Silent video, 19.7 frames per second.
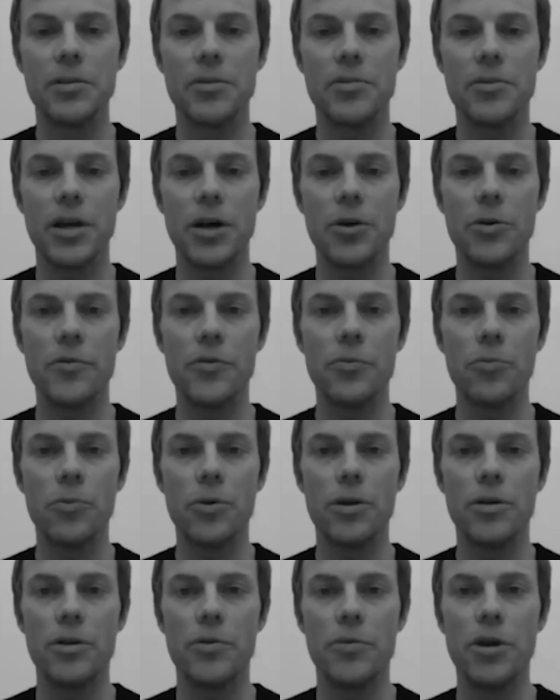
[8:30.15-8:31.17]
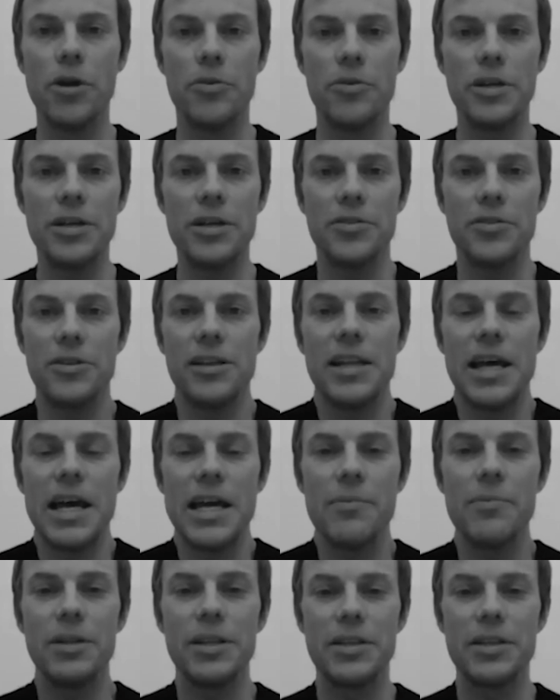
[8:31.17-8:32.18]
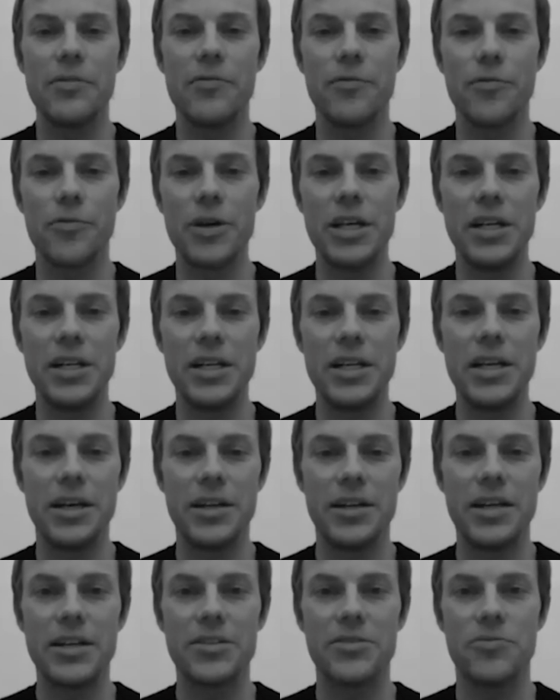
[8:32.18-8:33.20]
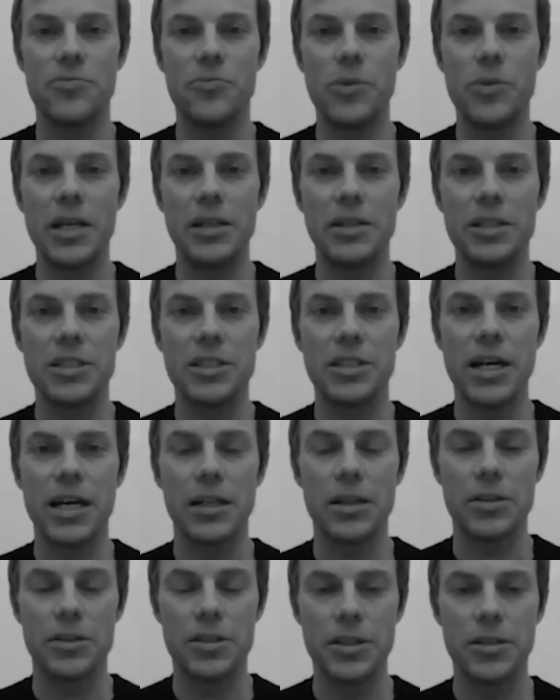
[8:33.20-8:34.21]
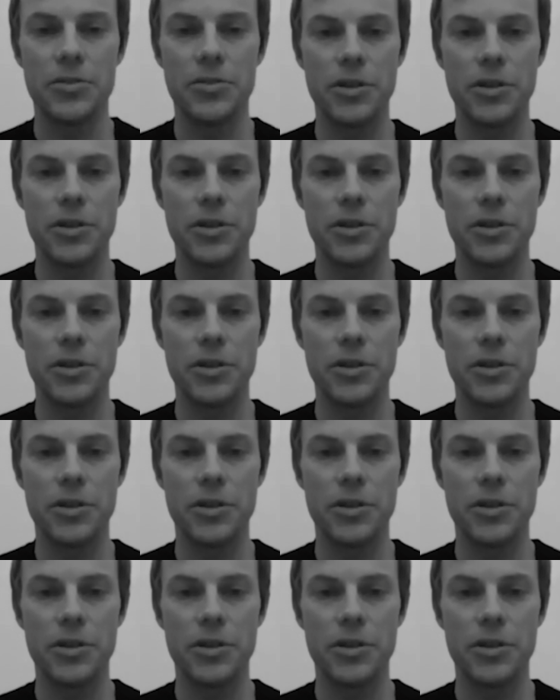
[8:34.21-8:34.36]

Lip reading: So if you need to label it in 3D, and that's really challenging.